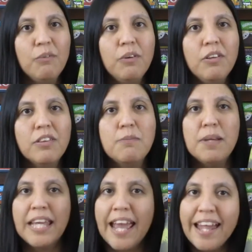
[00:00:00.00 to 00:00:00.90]
well, the
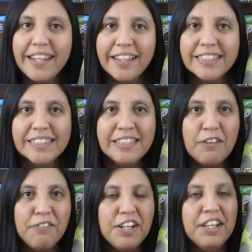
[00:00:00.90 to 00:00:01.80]
mechanics,
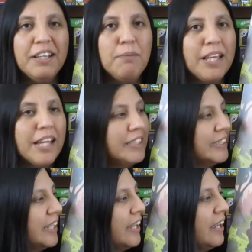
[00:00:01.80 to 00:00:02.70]
definitely, because